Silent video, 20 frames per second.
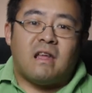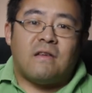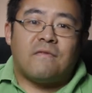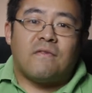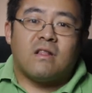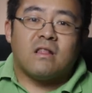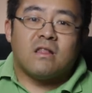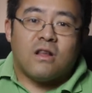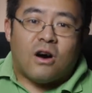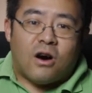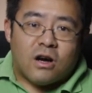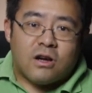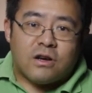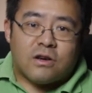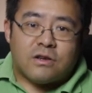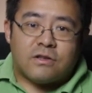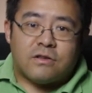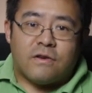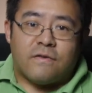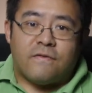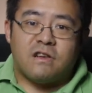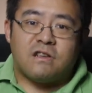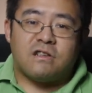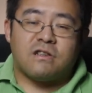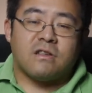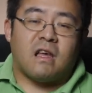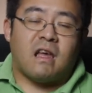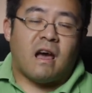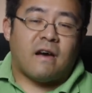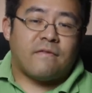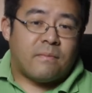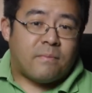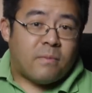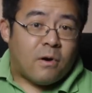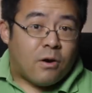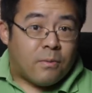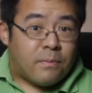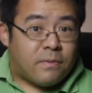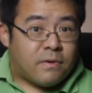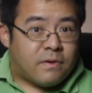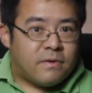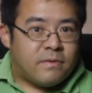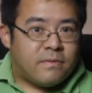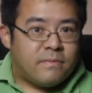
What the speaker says: even longer to officially have a pope.